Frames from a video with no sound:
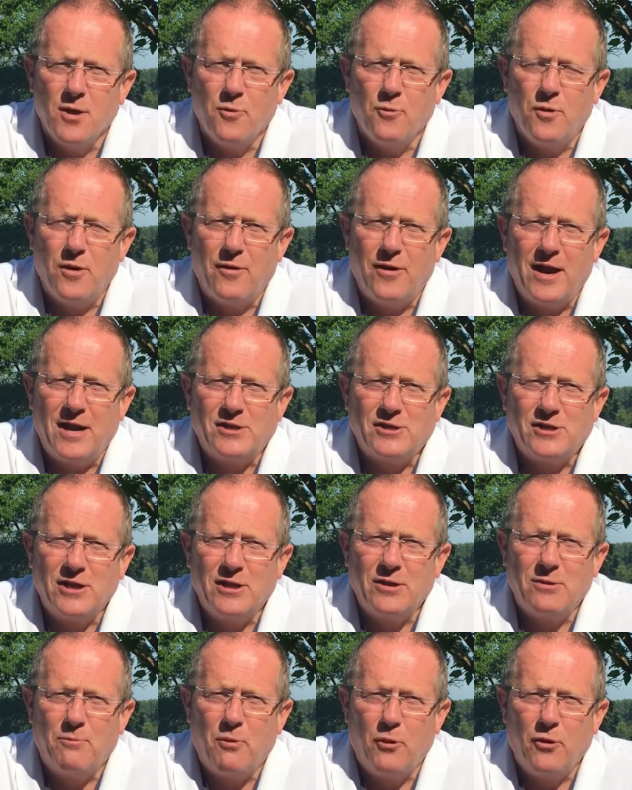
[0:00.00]
we're actually
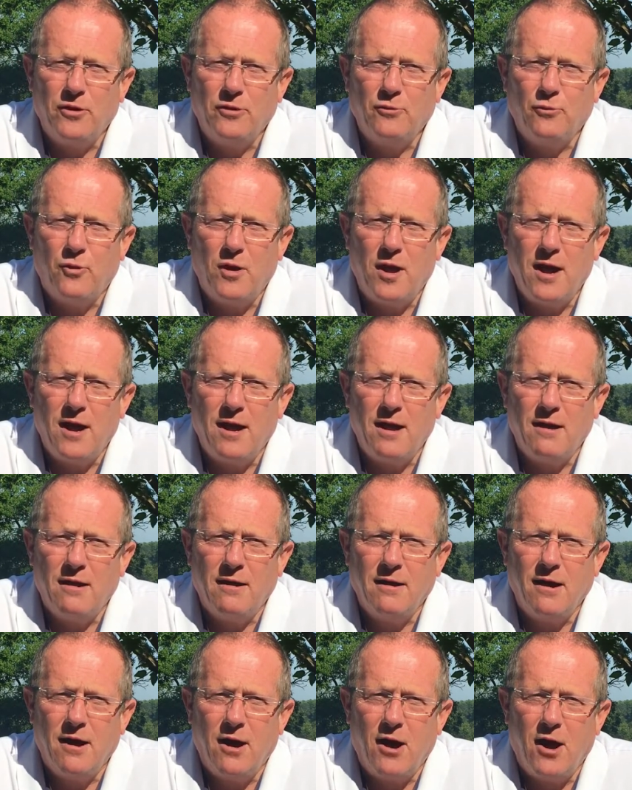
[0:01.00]
at the point
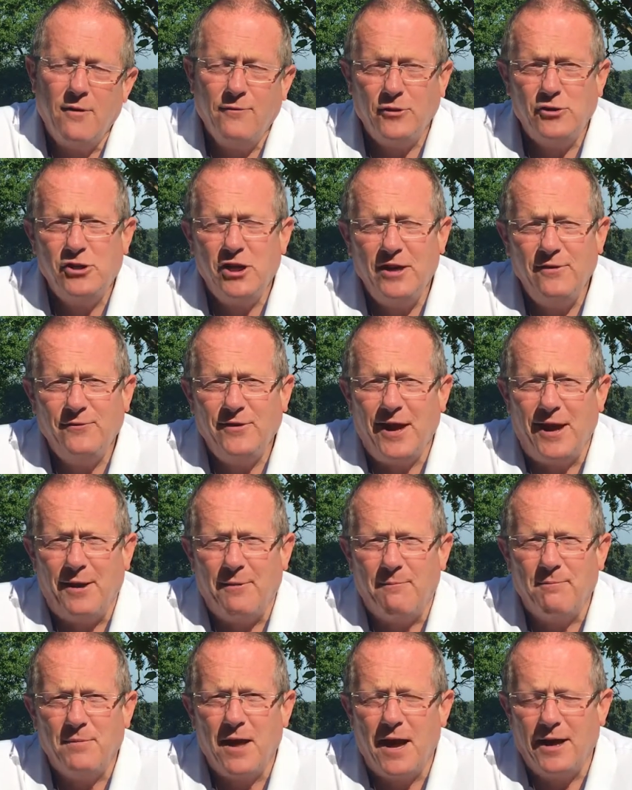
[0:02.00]
where I've achieved it,
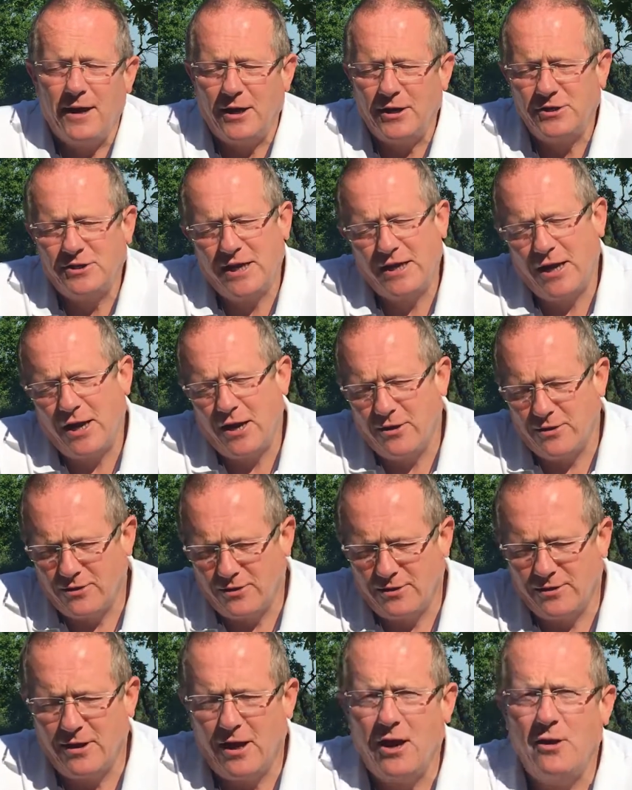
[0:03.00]
and I said
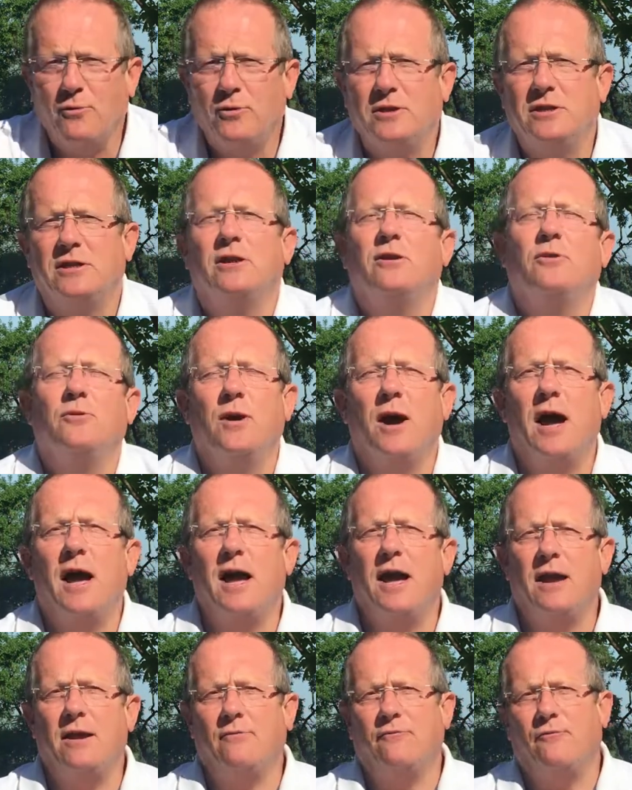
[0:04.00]
I would do
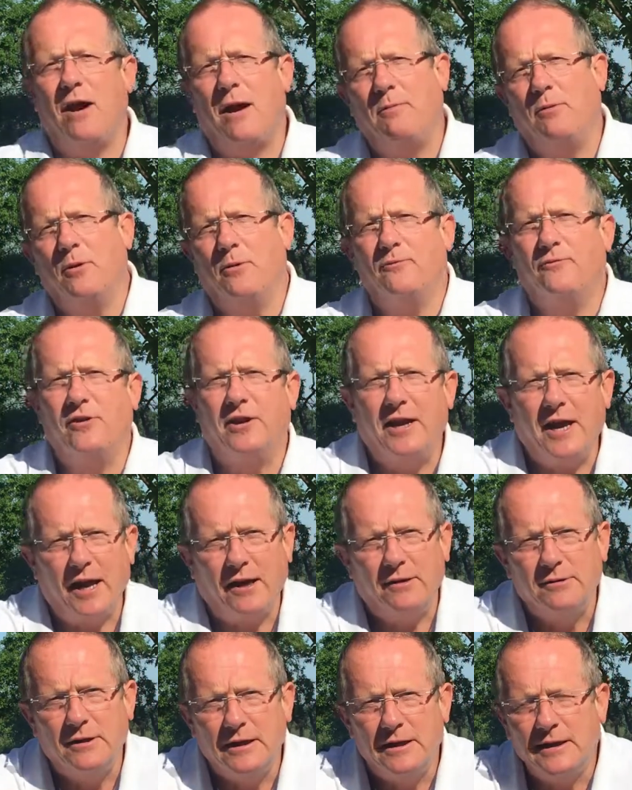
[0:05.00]
a wrap-up
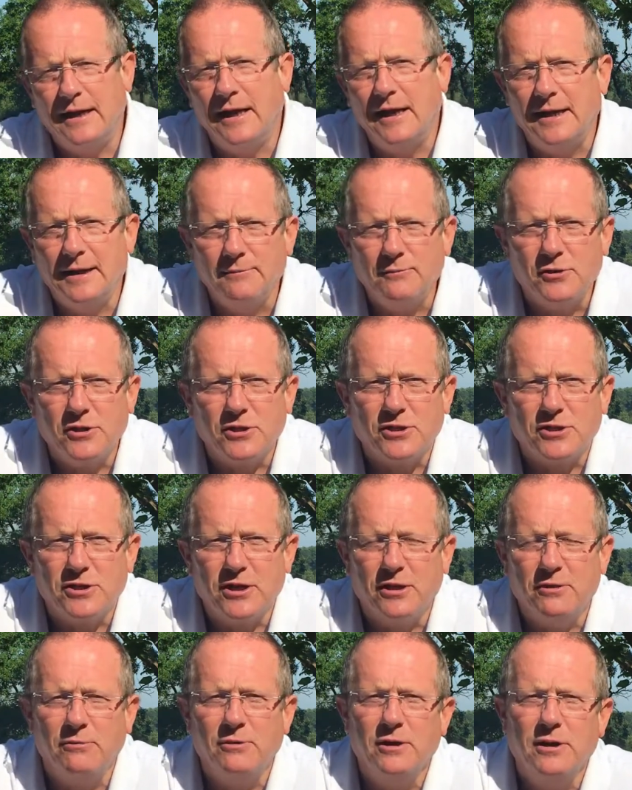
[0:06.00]
video just
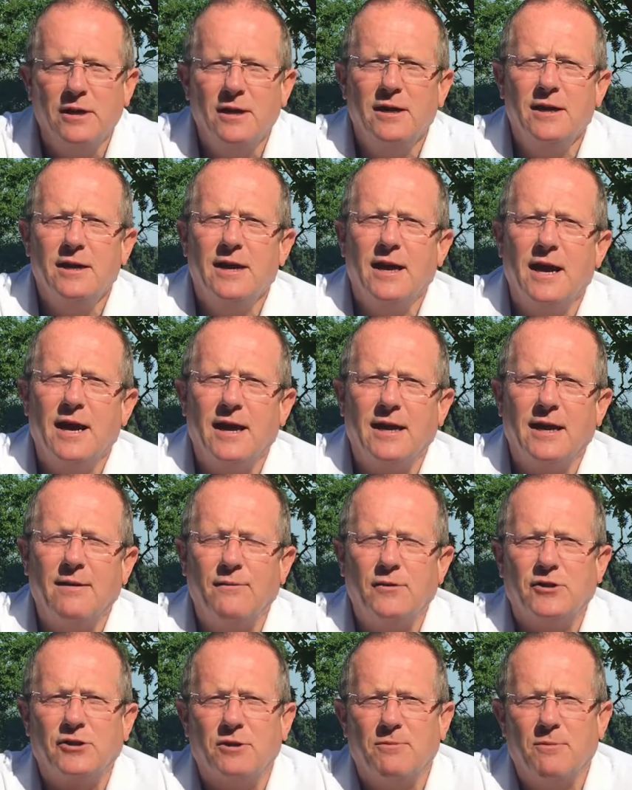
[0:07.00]
to
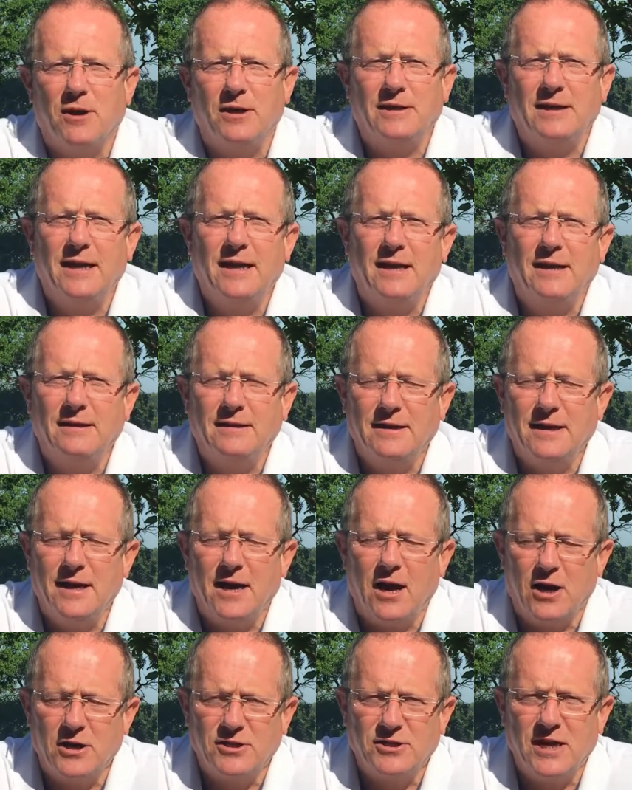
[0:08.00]
give you some idea.
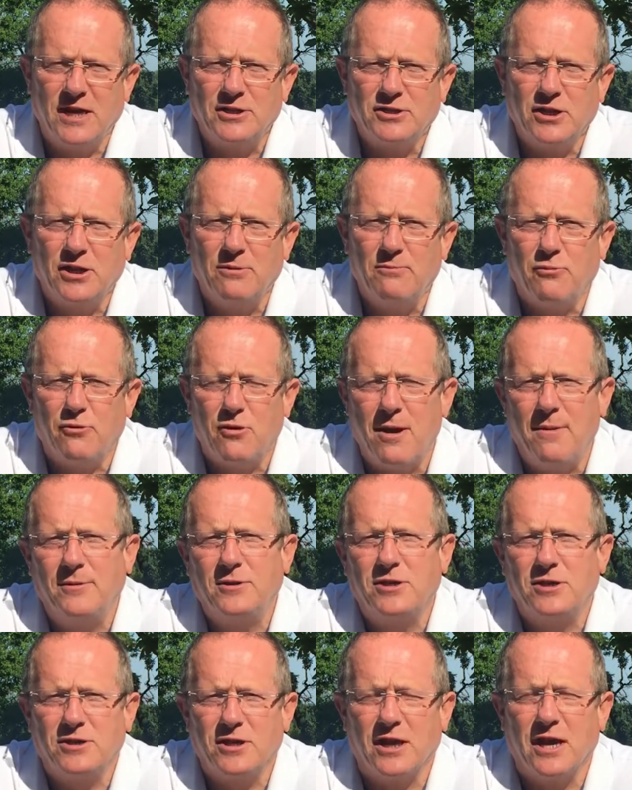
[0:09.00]
I set certain
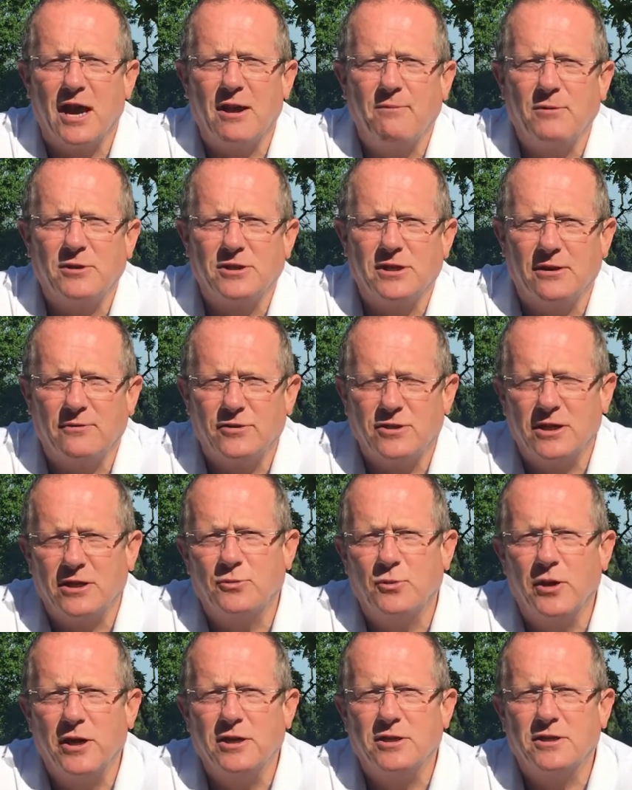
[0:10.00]
parameters. I gave myself
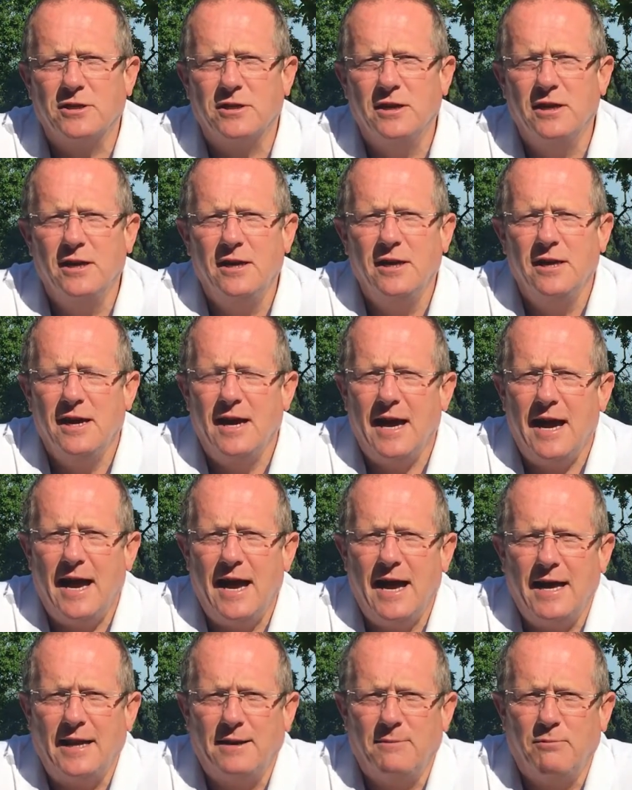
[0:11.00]
6 weeks
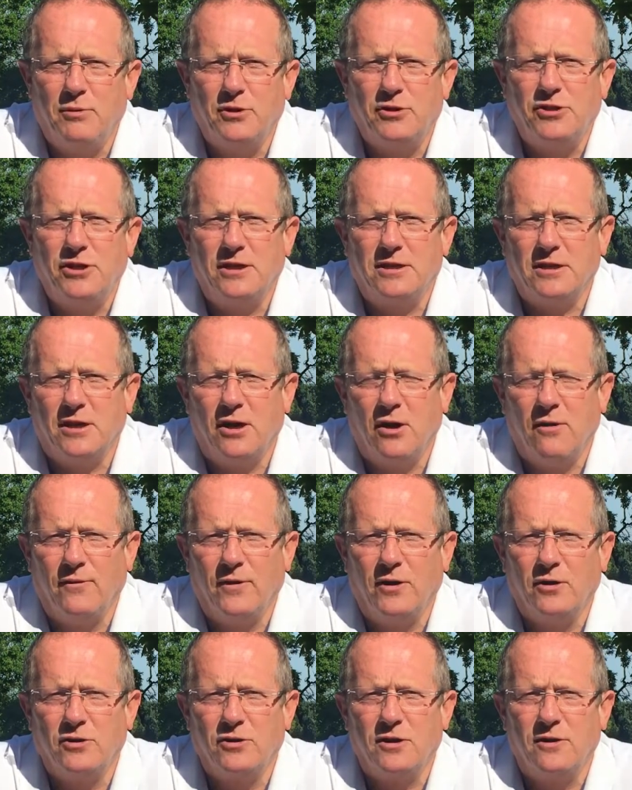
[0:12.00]
and a budget of
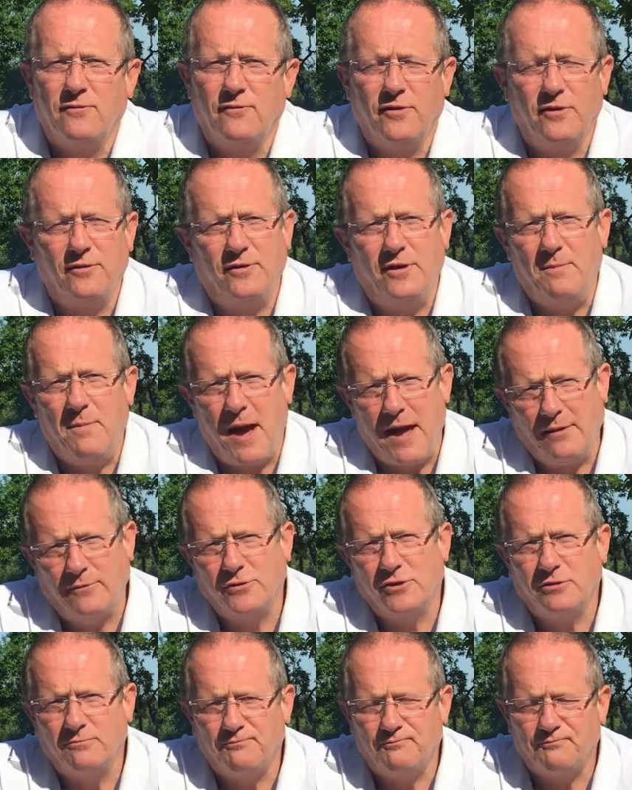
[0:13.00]

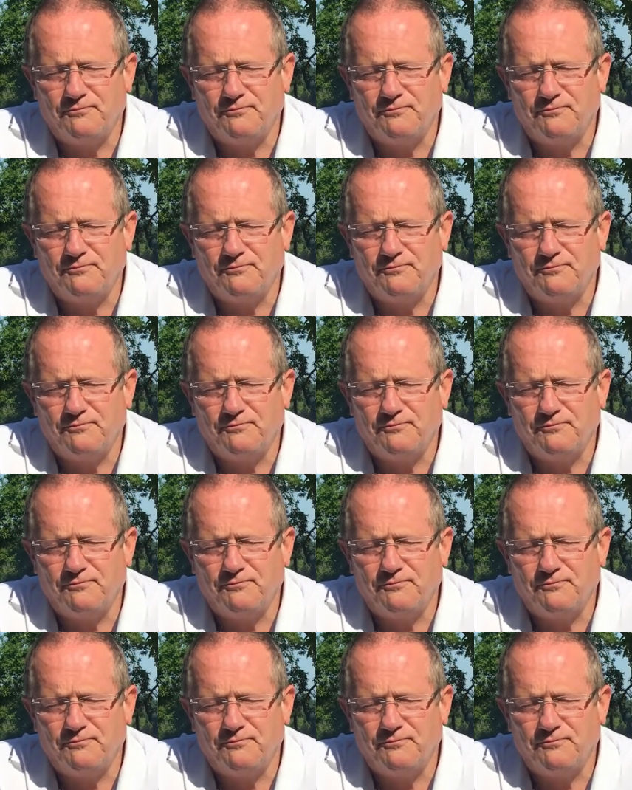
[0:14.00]
£150.